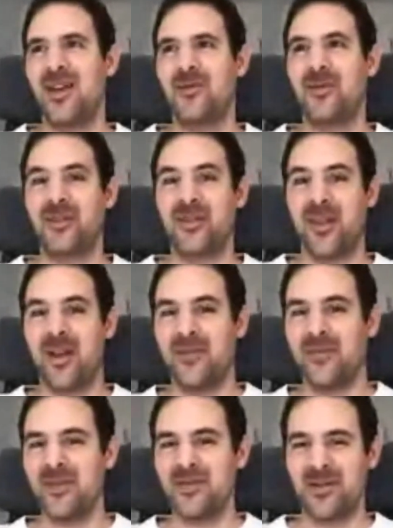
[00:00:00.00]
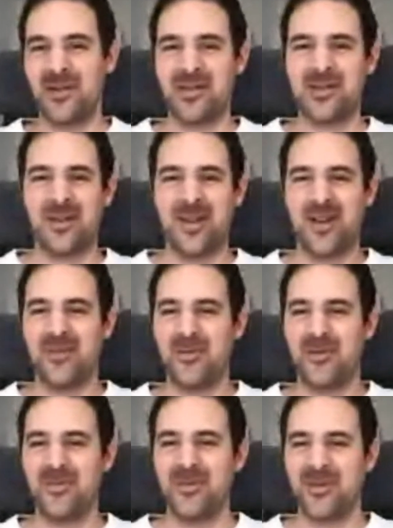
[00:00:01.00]
We got a lot of interest. A lot
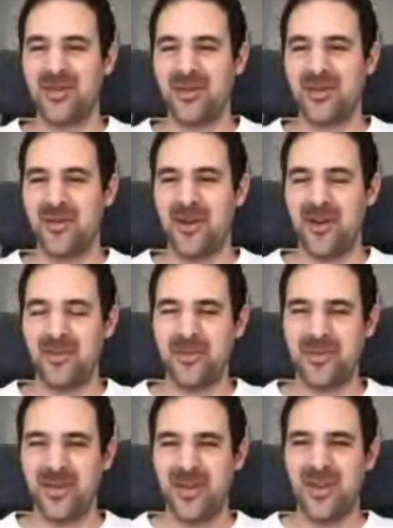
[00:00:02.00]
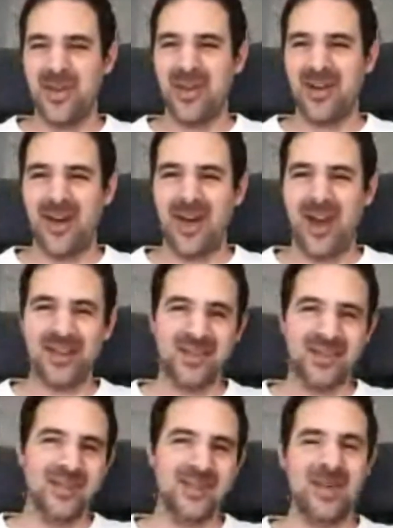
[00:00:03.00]
of people show up. And I had
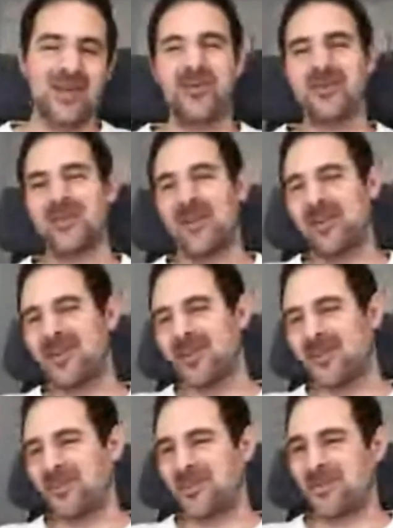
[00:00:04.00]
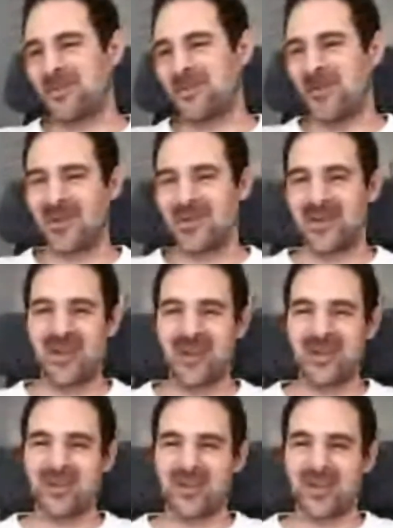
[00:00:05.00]
a separate talk, which was in
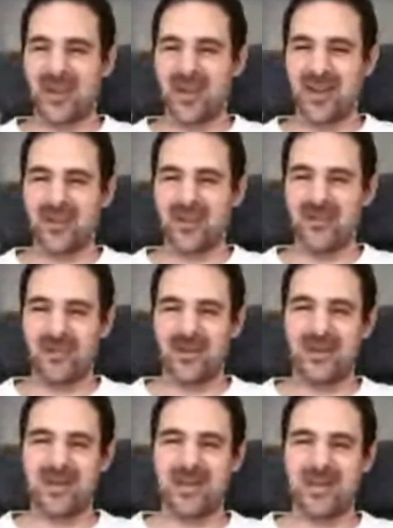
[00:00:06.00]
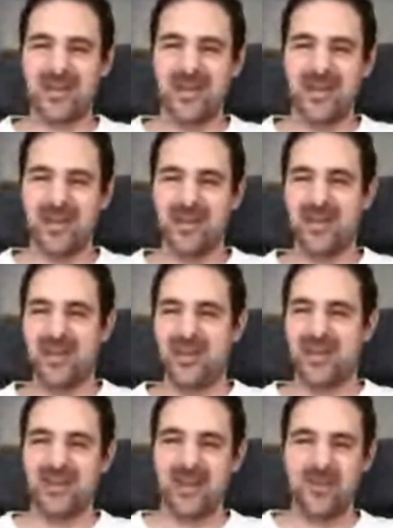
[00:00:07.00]
English for HCC.
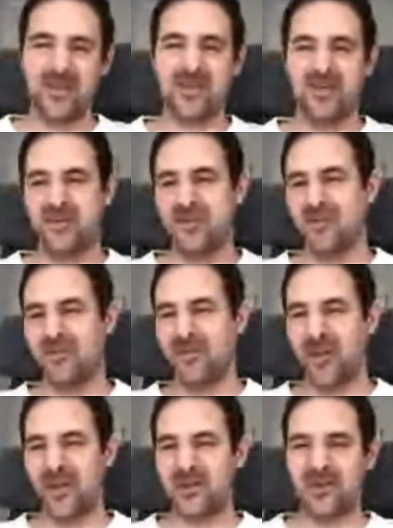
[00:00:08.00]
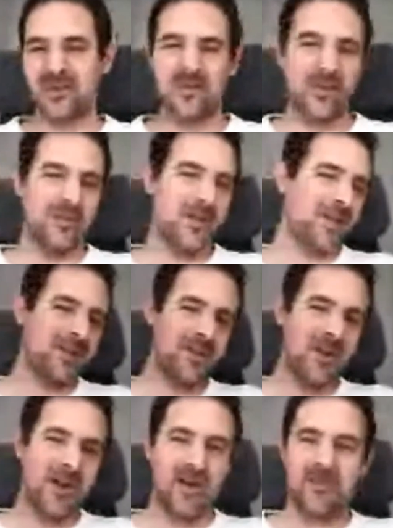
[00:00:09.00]
That was so cool. I talked about
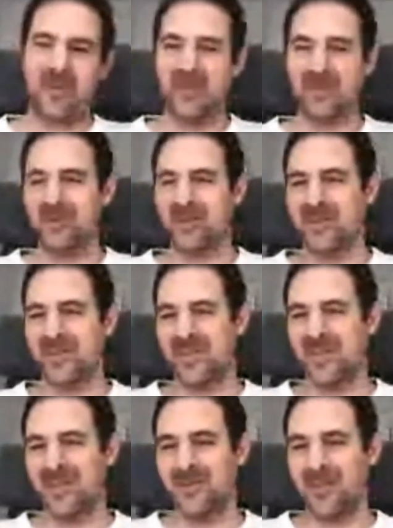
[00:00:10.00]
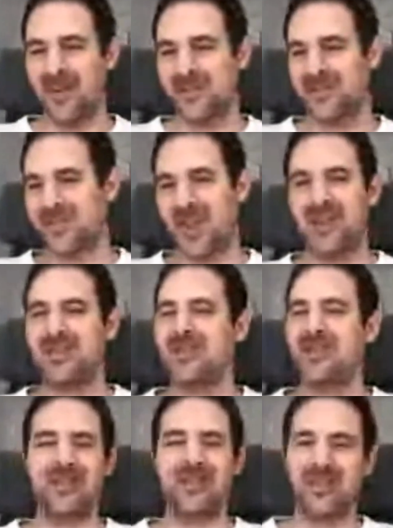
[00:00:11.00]
ParaSwap, about liquidity, about
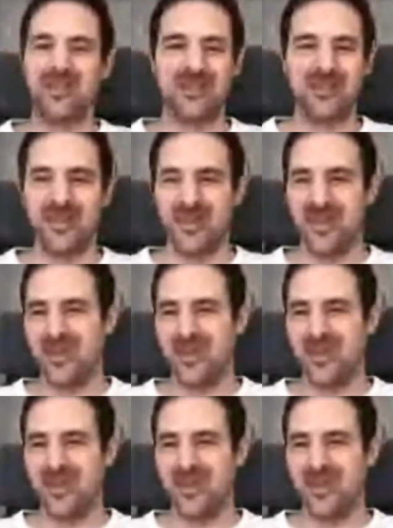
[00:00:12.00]
the